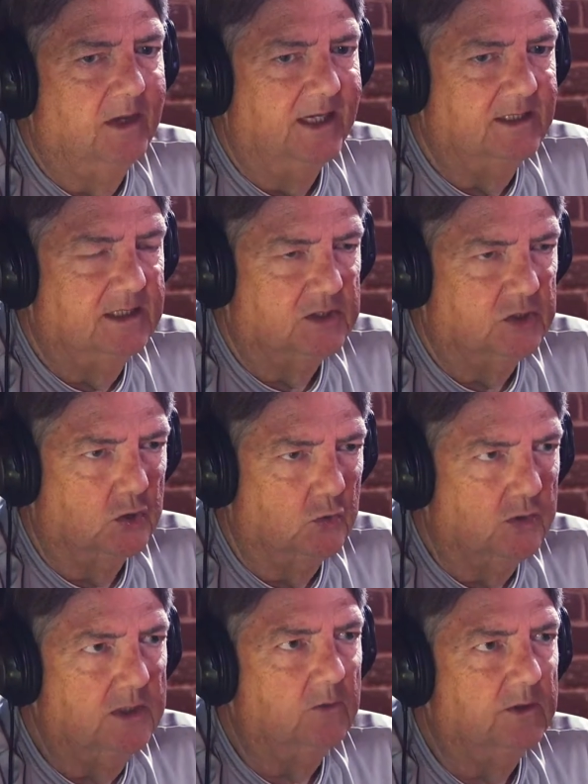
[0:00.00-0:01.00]
may
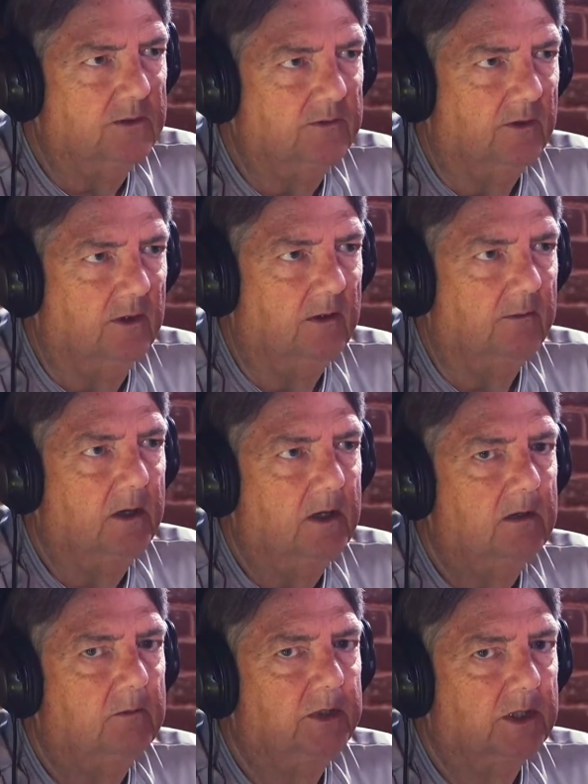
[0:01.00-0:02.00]
disagree with some
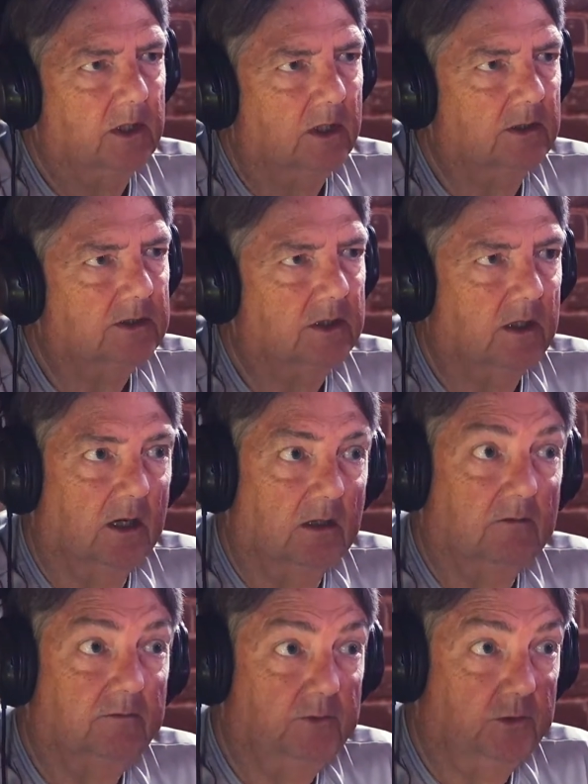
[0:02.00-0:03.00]
because
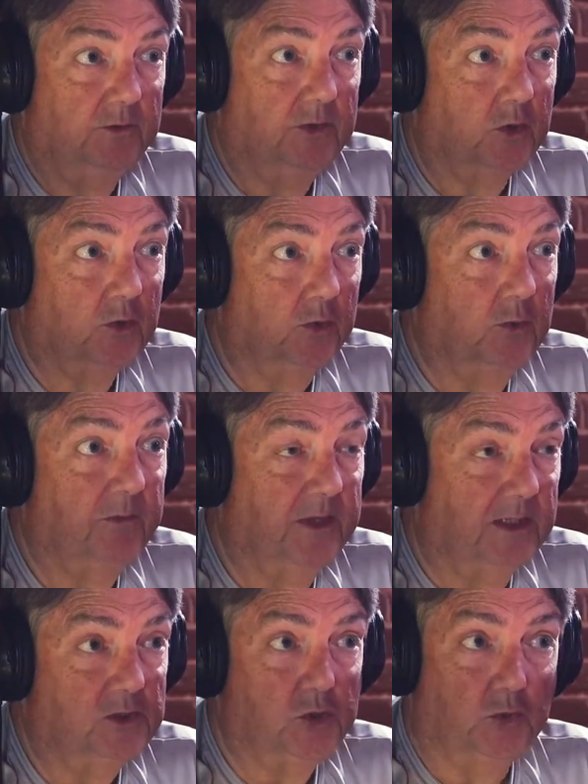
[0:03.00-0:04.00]
of the group
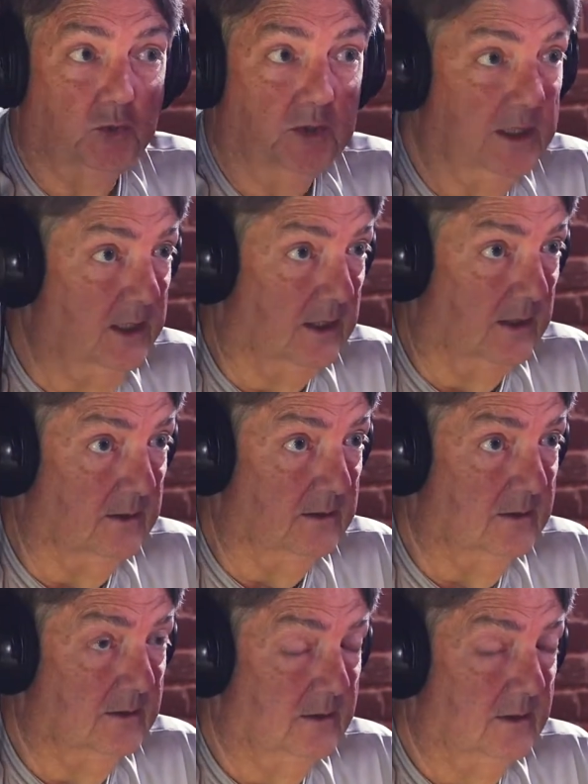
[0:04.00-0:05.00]
that you're in
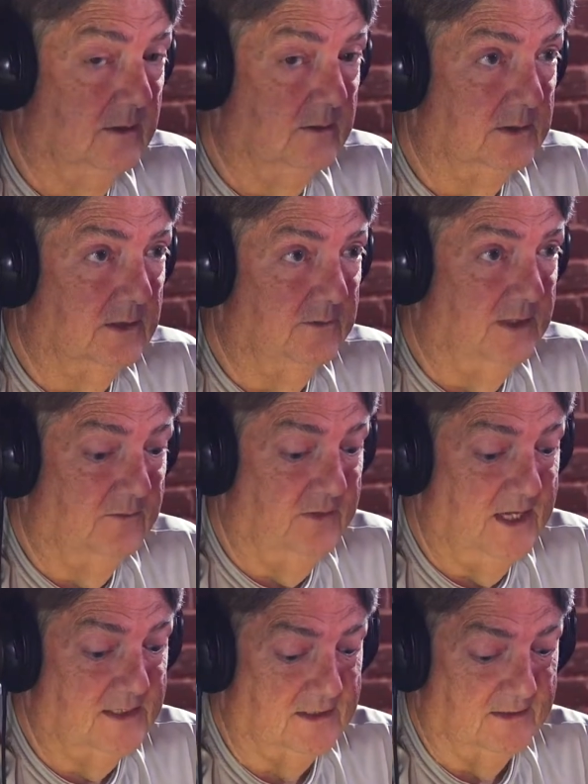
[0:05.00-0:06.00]
at the same time,
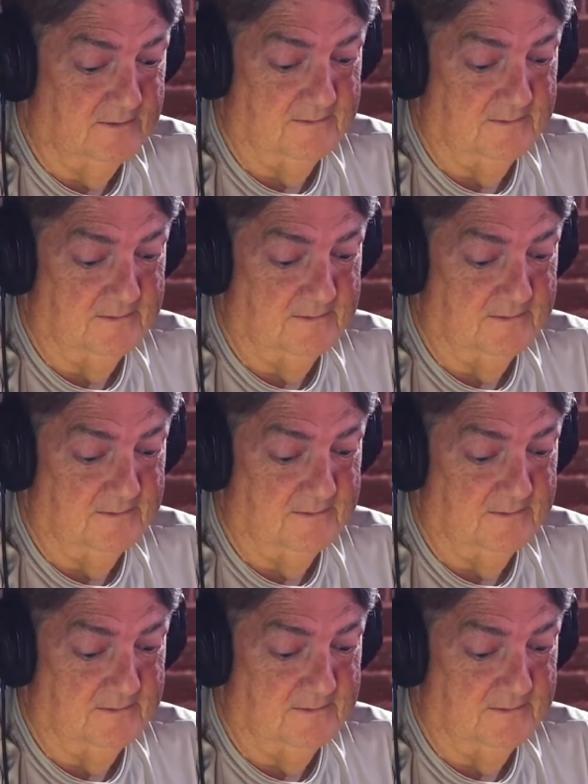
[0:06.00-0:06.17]
I,